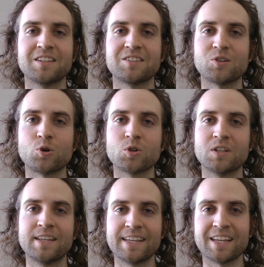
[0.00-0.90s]
so
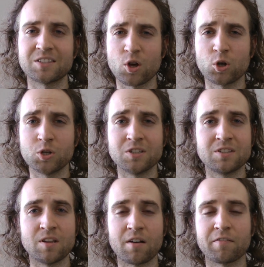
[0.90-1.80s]
it's all good
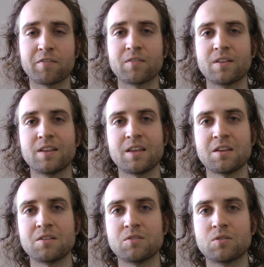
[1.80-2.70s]
stuff,
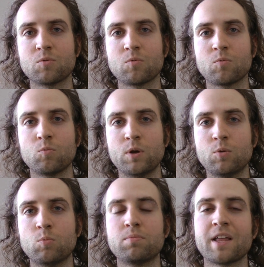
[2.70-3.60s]
and
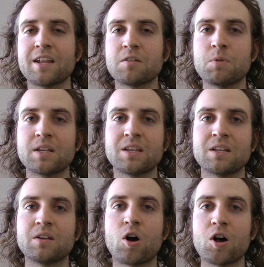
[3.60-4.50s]
we plan on
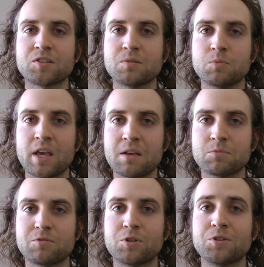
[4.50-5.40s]
making awesome
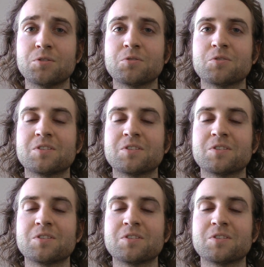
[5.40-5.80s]
games for you,